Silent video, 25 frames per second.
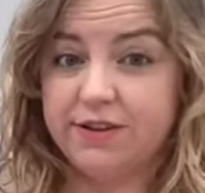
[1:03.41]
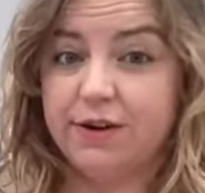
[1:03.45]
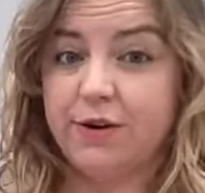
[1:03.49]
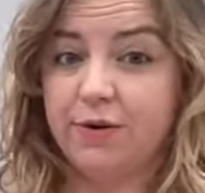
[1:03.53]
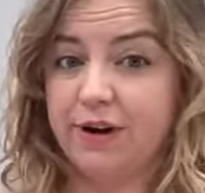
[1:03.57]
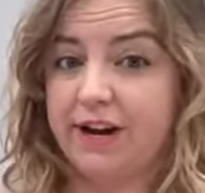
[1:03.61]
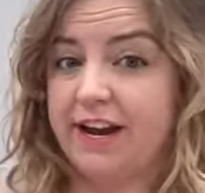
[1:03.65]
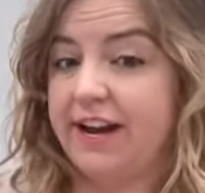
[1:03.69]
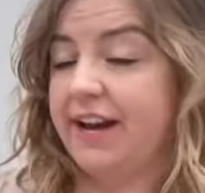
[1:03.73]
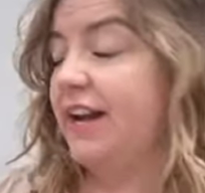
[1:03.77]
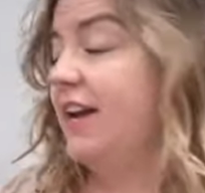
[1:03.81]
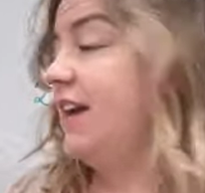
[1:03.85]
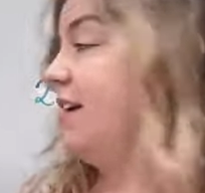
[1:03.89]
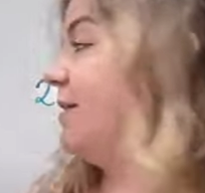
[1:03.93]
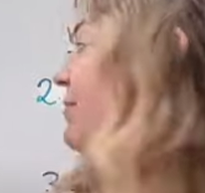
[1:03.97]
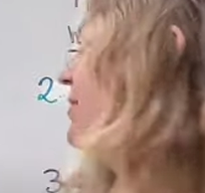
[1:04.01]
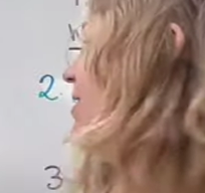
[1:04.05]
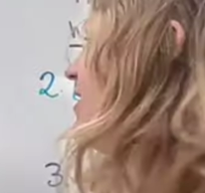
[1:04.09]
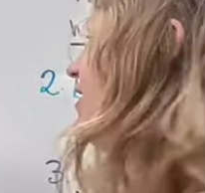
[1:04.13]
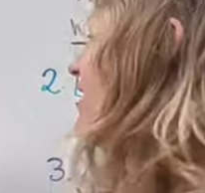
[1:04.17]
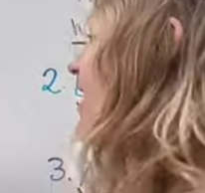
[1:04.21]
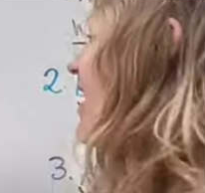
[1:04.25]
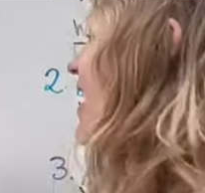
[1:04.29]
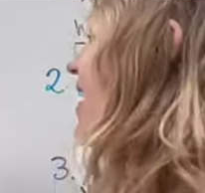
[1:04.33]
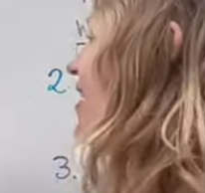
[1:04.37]
Okay, it
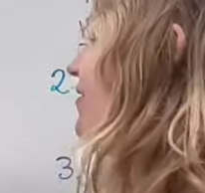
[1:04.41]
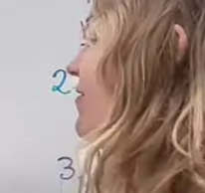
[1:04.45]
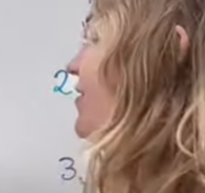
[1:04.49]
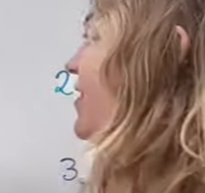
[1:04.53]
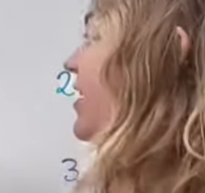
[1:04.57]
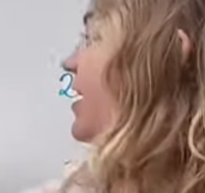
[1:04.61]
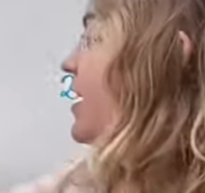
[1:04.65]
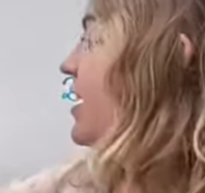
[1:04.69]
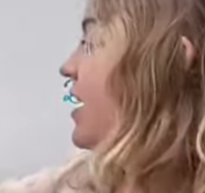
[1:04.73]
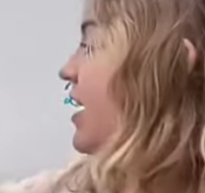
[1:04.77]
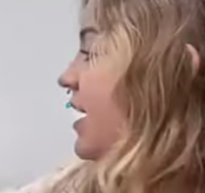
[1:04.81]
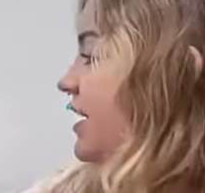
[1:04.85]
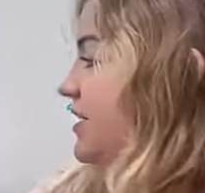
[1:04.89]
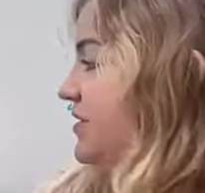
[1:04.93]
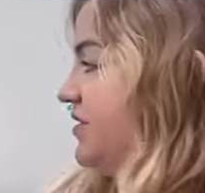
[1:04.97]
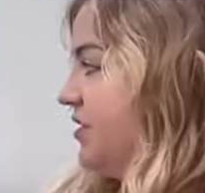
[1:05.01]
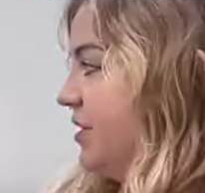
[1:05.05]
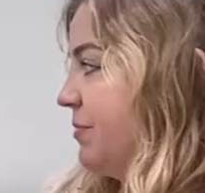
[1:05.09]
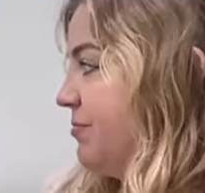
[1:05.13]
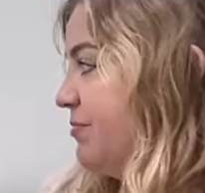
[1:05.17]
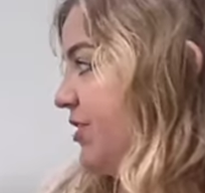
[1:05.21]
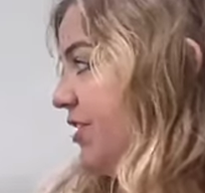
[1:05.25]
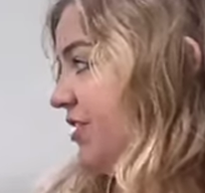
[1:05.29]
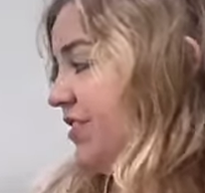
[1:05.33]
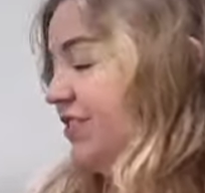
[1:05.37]
must have a
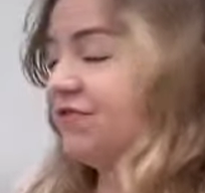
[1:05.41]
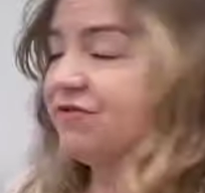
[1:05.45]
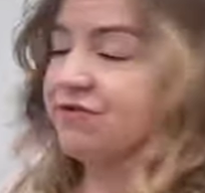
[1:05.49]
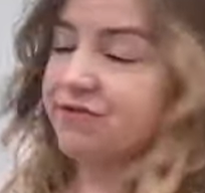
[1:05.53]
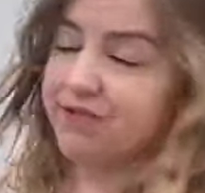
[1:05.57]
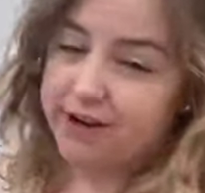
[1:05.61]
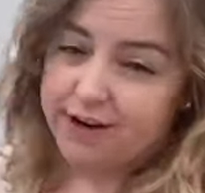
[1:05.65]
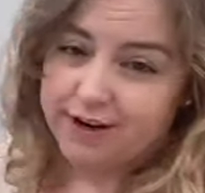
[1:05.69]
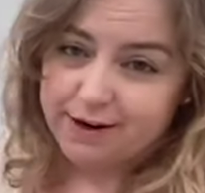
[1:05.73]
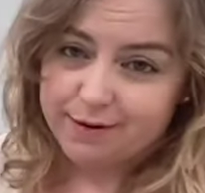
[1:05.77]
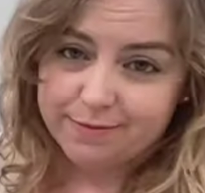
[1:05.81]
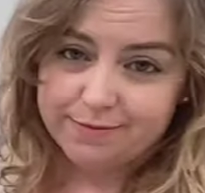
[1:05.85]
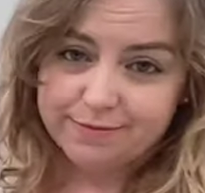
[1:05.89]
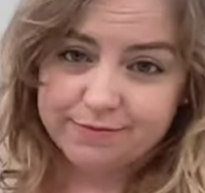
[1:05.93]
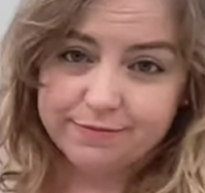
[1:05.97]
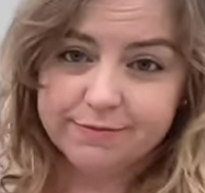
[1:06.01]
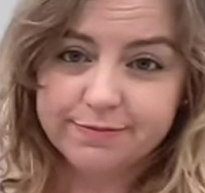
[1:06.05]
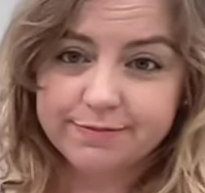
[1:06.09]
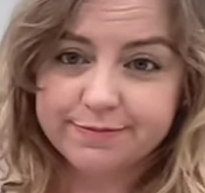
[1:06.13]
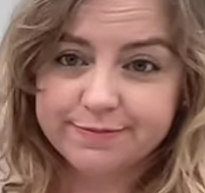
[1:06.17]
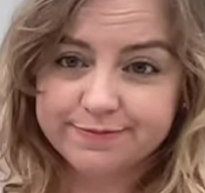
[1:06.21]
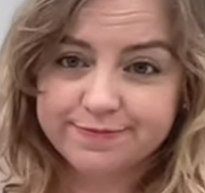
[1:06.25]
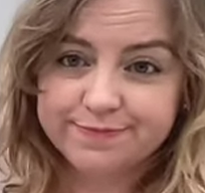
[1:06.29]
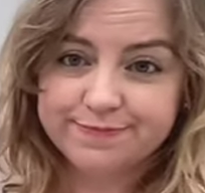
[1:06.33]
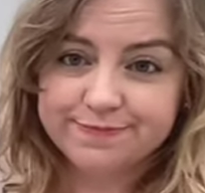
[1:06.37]
subject and verb
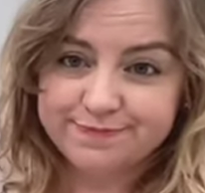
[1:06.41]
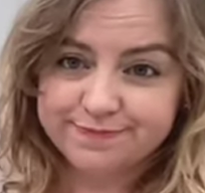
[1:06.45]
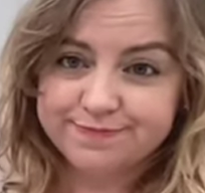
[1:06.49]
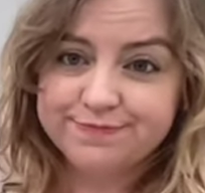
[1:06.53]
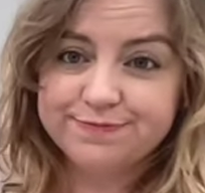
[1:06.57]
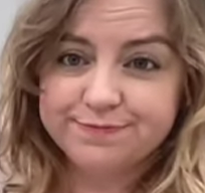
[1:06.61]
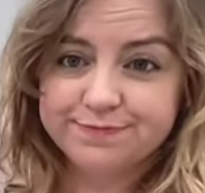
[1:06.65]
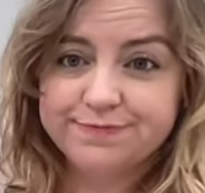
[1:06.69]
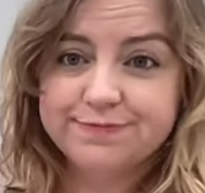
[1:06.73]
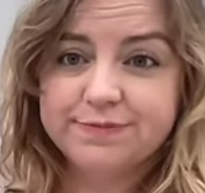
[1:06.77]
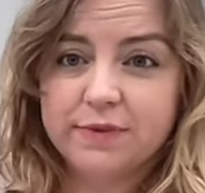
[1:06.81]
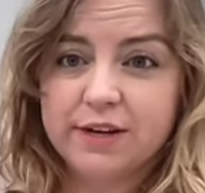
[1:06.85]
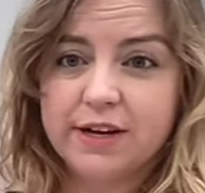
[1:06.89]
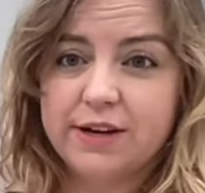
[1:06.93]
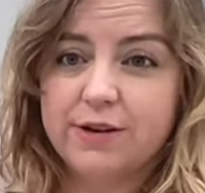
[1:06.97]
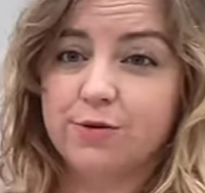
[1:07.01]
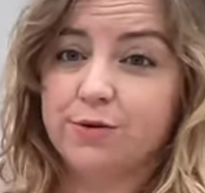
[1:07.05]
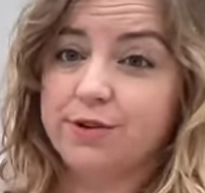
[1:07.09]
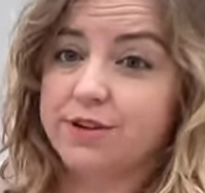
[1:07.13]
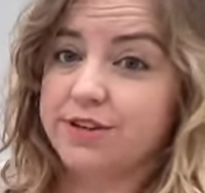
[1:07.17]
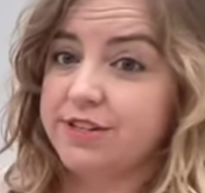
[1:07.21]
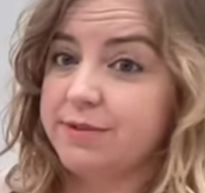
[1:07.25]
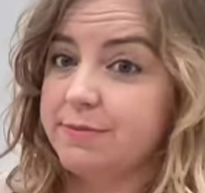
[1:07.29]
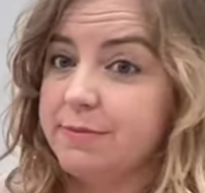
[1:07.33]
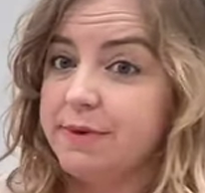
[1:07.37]
in
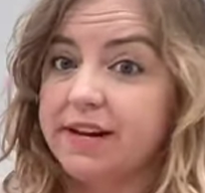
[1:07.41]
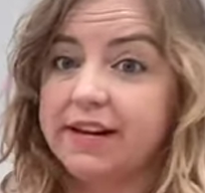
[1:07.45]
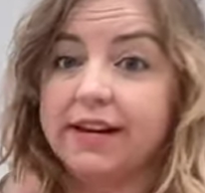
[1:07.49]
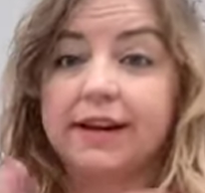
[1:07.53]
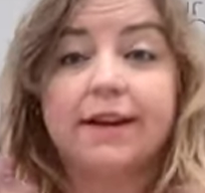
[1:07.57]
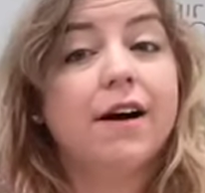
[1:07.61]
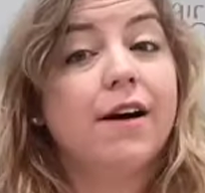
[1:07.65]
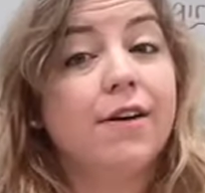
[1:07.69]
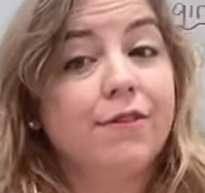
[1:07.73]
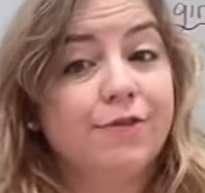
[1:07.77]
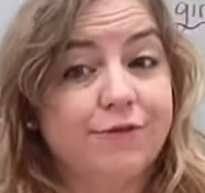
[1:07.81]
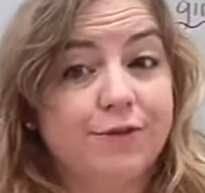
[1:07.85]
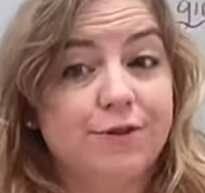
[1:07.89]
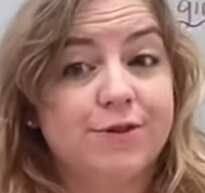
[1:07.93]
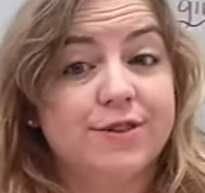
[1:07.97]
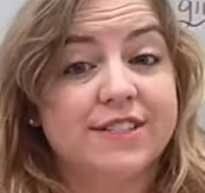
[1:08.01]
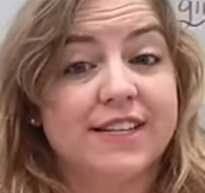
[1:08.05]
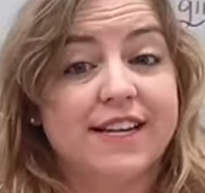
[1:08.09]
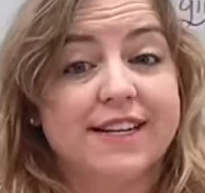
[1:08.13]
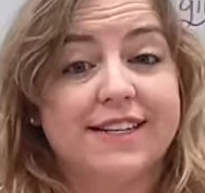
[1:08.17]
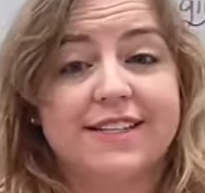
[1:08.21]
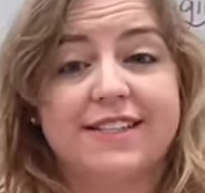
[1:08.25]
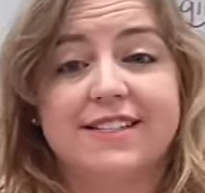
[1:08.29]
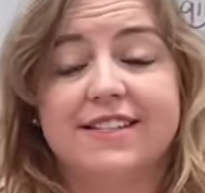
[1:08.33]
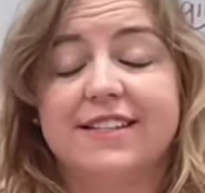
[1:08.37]
order to make it a full
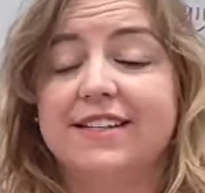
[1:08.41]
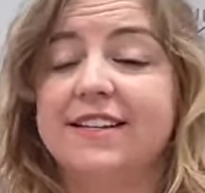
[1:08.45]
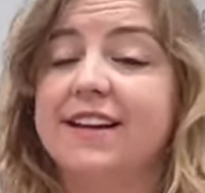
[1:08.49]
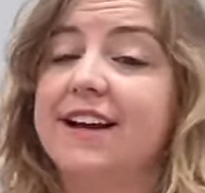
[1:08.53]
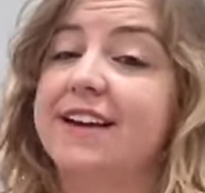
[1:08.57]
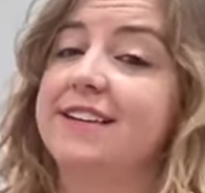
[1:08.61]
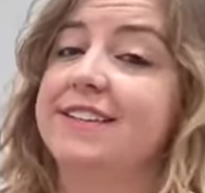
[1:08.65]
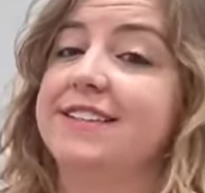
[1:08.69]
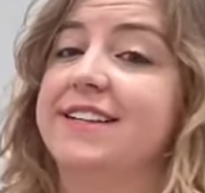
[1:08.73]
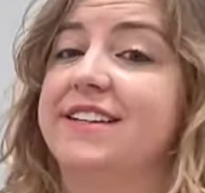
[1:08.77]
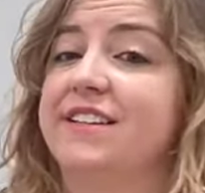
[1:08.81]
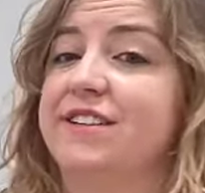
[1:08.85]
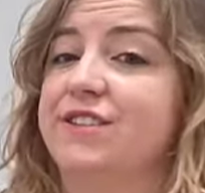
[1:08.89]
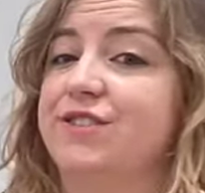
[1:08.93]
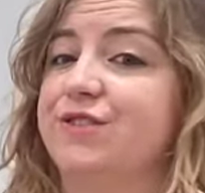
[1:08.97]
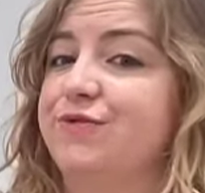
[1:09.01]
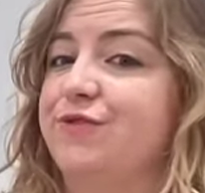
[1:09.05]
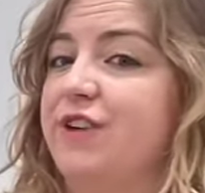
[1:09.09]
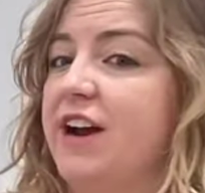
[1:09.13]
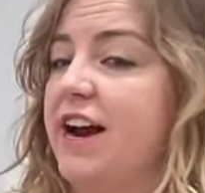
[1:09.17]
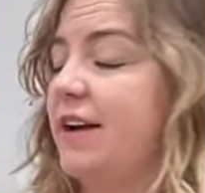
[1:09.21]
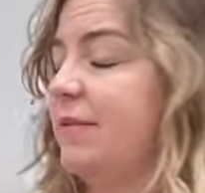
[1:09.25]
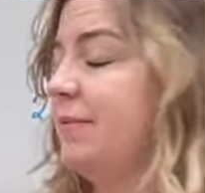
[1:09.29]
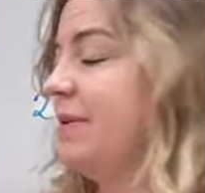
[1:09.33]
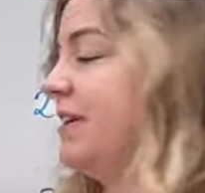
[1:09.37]
sentence and not a sentence
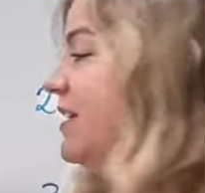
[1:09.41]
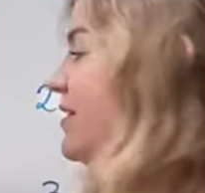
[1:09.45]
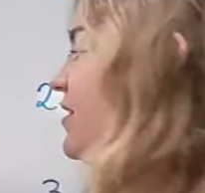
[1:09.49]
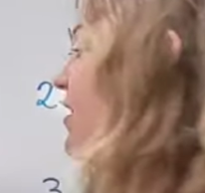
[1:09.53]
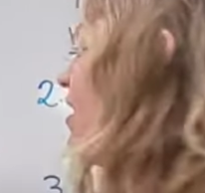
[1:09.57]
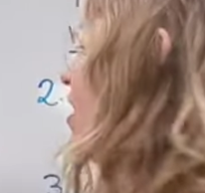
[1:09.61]
fragment,